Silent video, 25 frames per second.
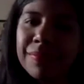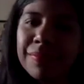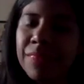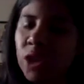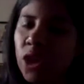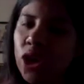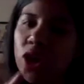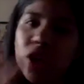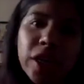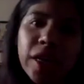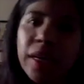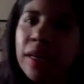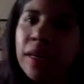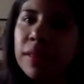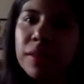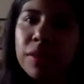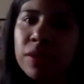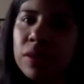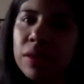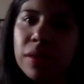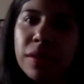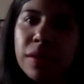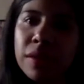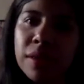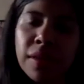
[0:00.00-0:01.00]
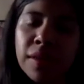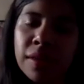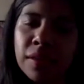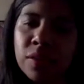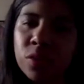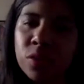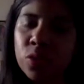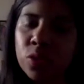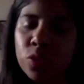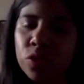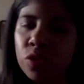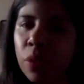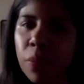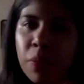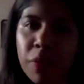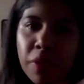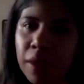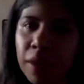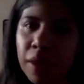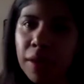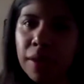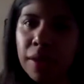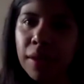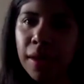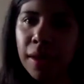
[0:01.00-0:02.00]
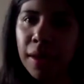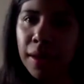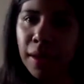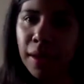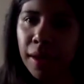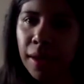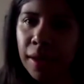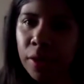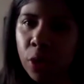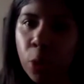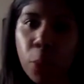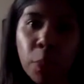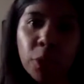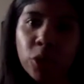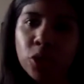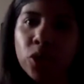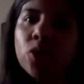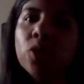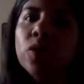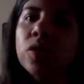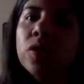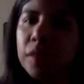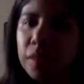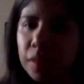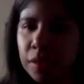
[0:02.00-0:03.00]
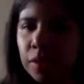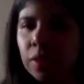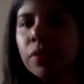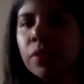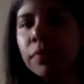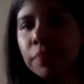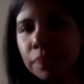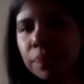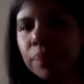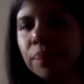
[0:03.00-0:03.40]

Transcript: turning it into something like an opportunity, no?